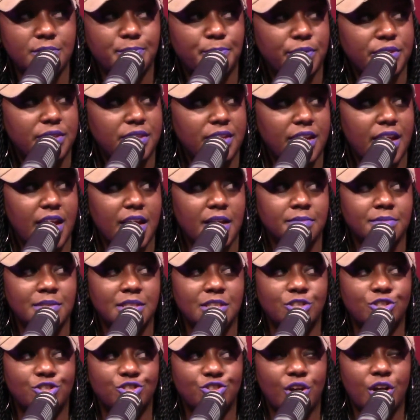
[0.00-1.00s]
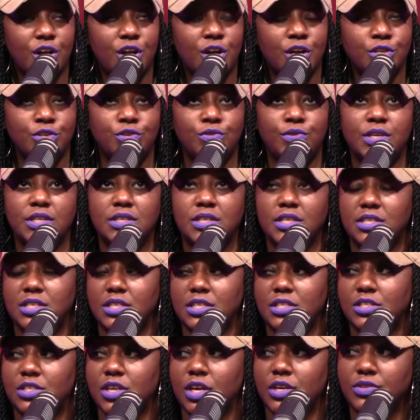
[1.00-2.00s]
Put the names in the drawing. You get the
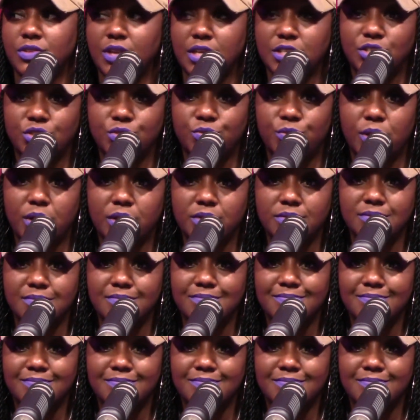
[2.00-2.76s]
t-shirt that you want.